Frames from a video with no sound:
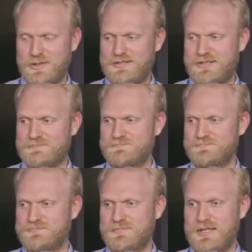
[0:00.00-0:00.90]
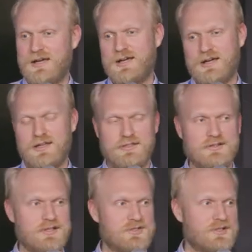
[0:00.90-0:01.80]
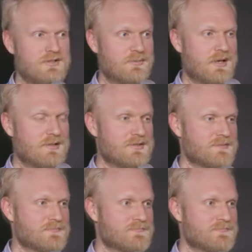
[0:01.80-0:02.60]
But um, yeah, I, I think they should, to be honest.